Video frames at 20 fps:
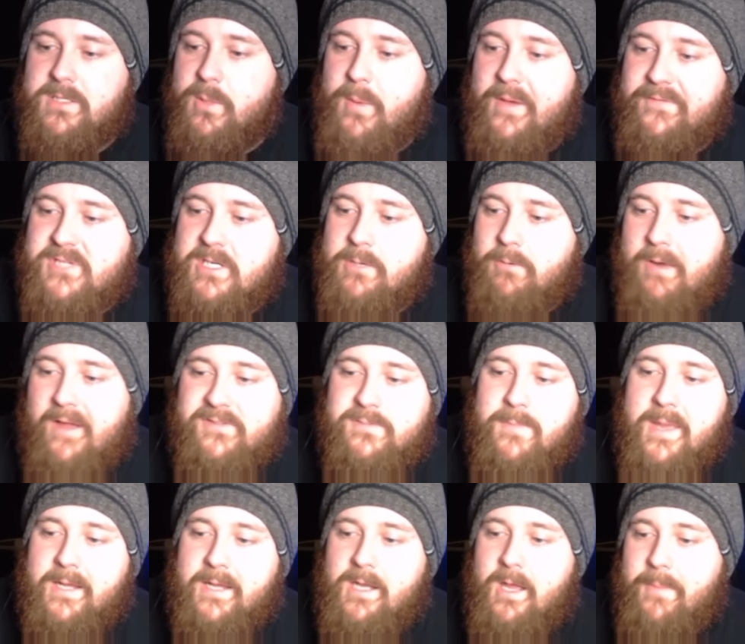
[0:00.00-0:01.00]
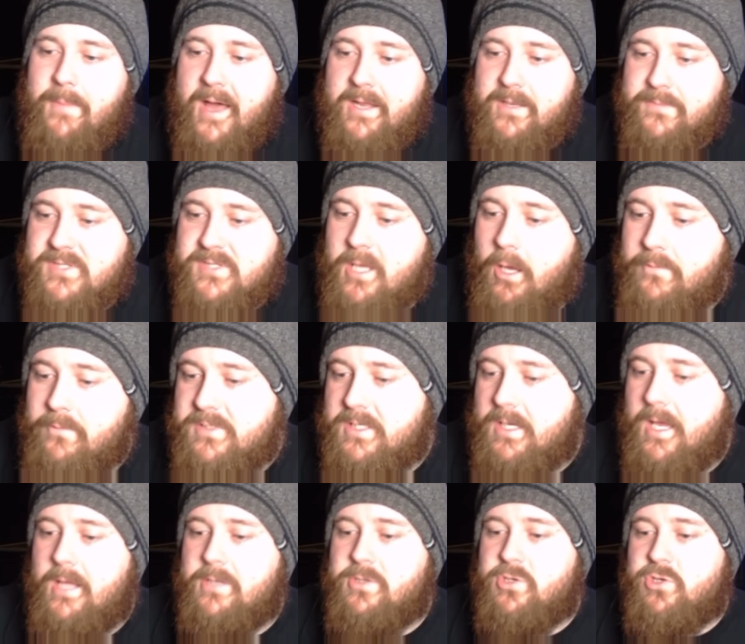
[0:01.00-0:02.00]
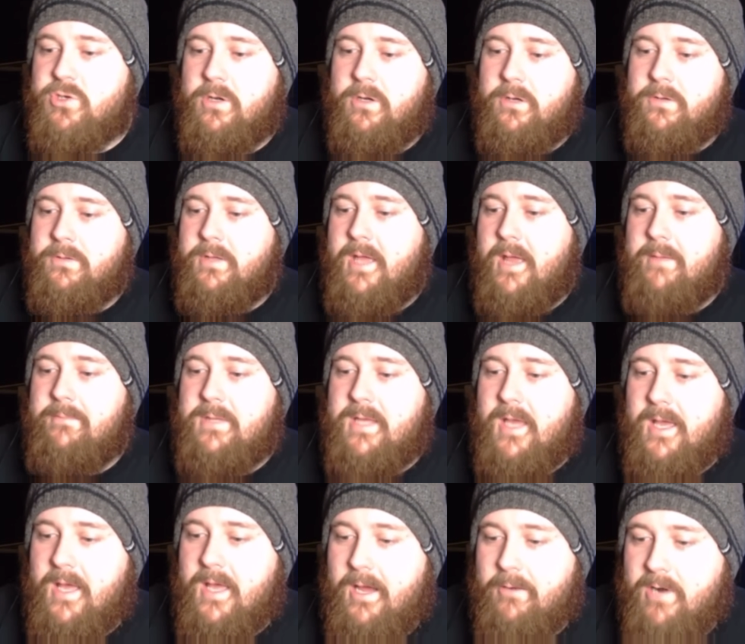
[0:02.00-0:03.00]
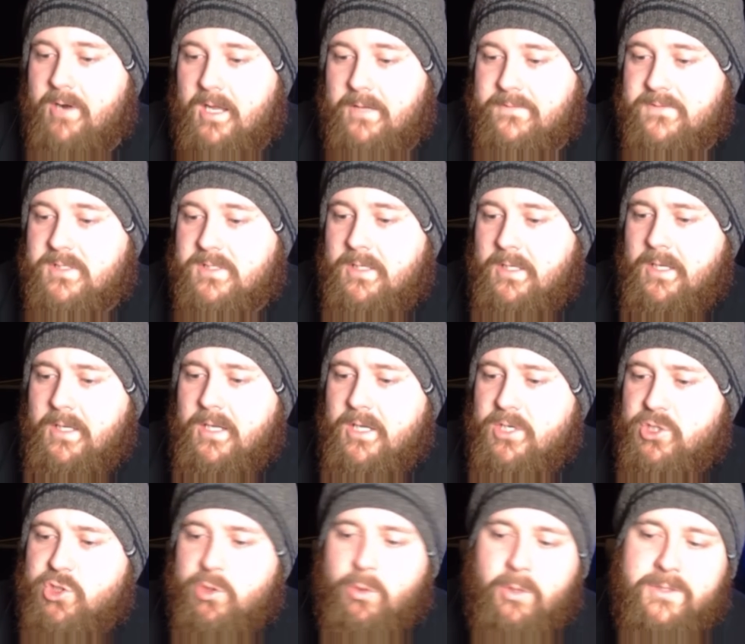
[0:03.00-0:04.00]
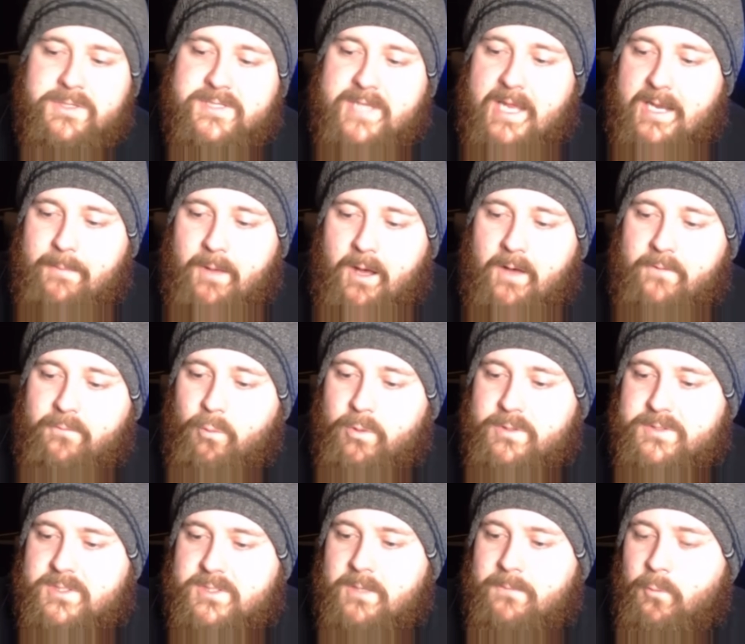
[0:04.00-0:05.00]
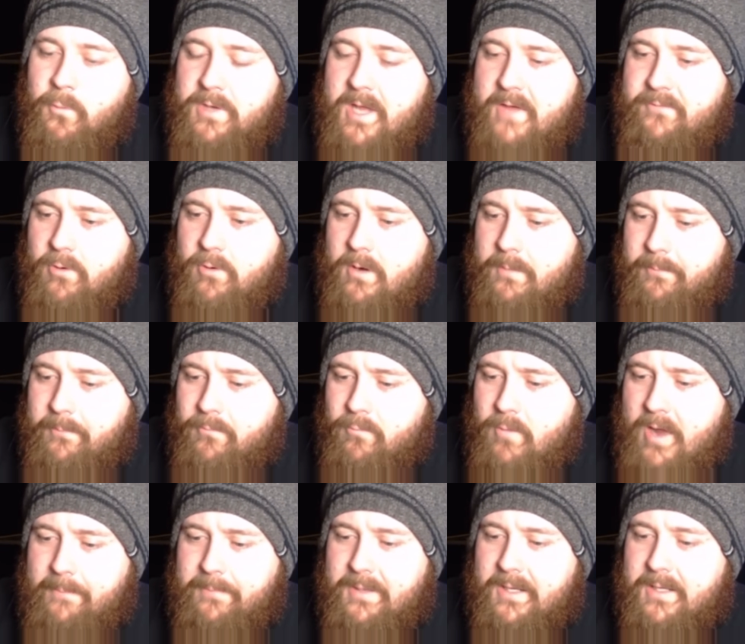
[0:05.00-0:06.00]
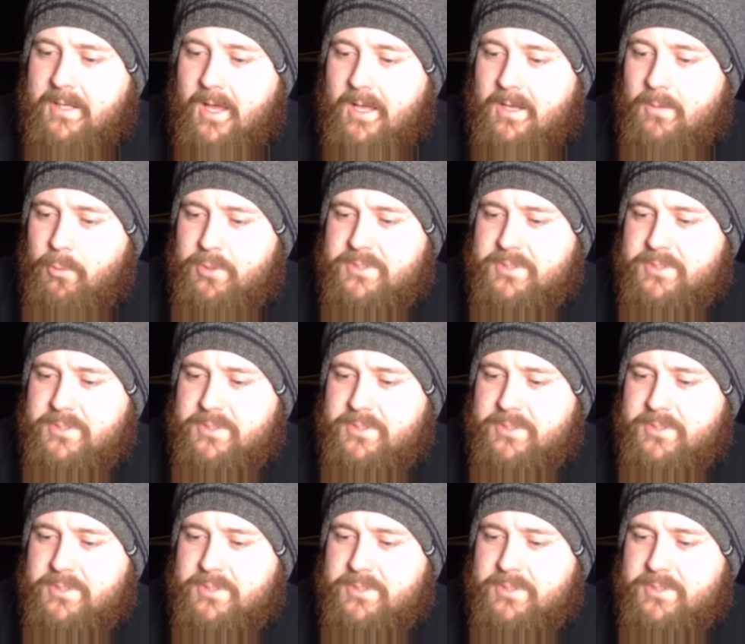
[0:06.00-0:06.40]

UFC refs making it about themselves again. True. NBAR refs. Sean Xenomorph Woodson will never replicate.